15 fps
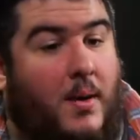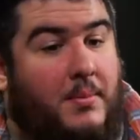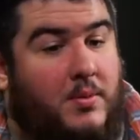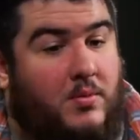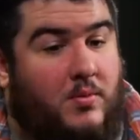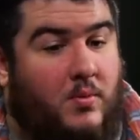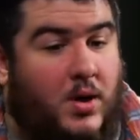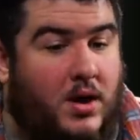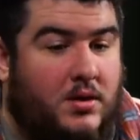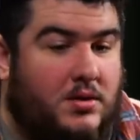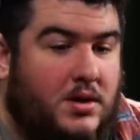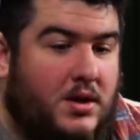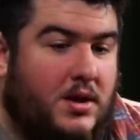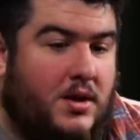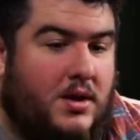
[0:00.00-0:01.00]
I'm
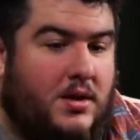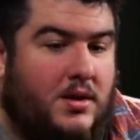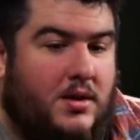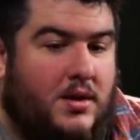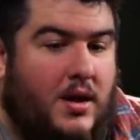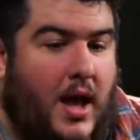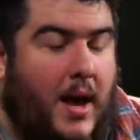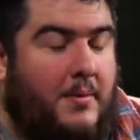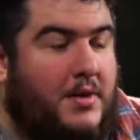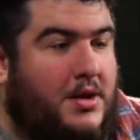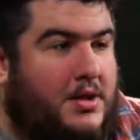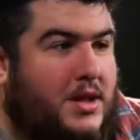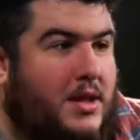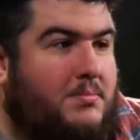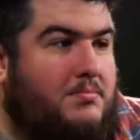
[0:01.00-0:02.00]
well. I'm
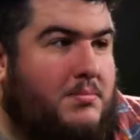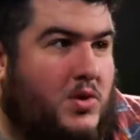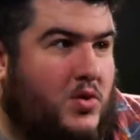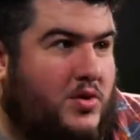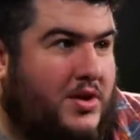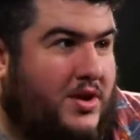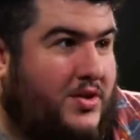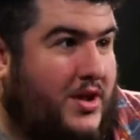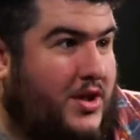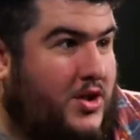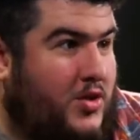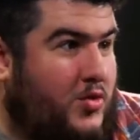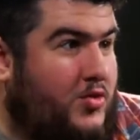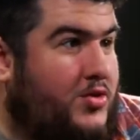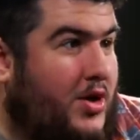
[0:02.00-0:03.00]
gonna say music that
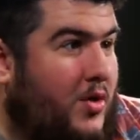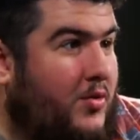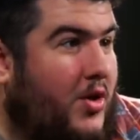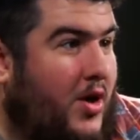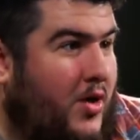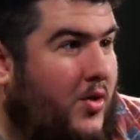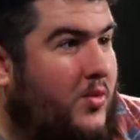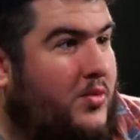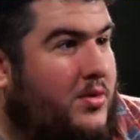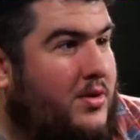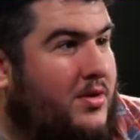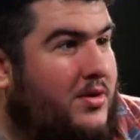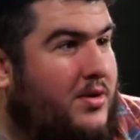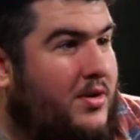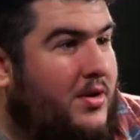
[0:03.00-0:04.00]
you don't
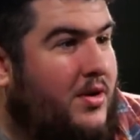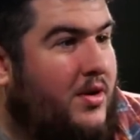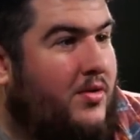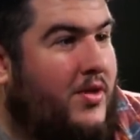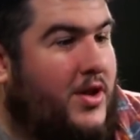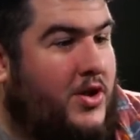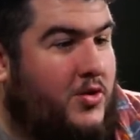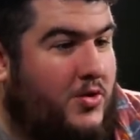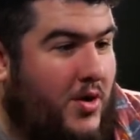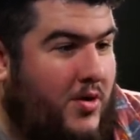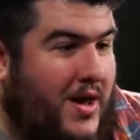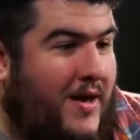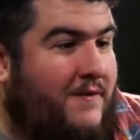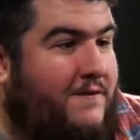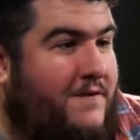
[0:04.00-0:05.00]
own. Okay. That you
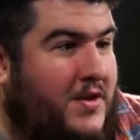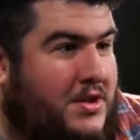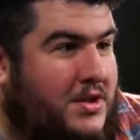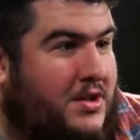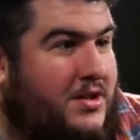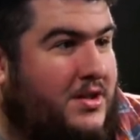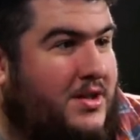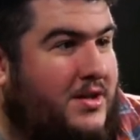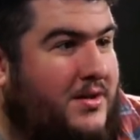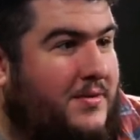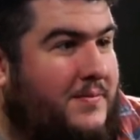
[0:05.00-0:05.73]
don't have physically.